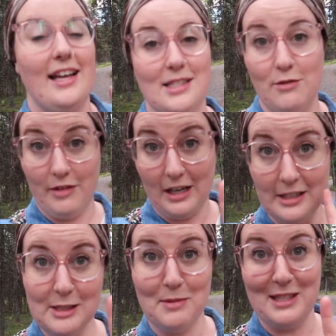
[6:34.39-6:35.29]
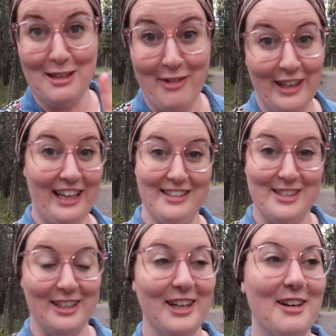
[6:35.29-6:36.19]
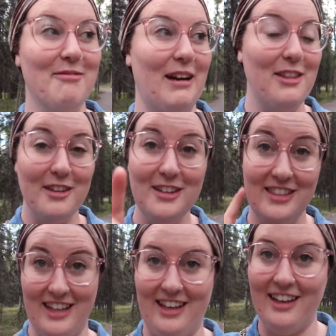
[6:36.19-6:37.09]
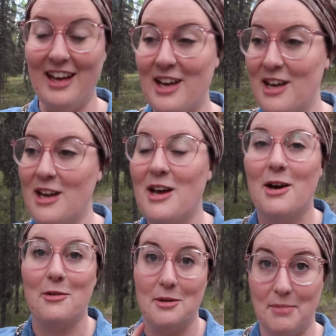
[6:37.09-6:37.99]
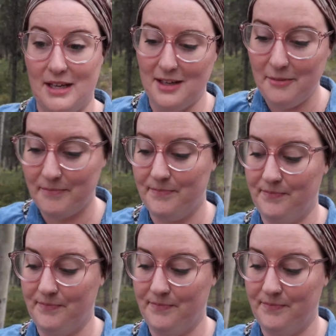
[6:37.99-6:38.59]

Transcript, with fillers: it's a very specific answer. My 3rd thing would be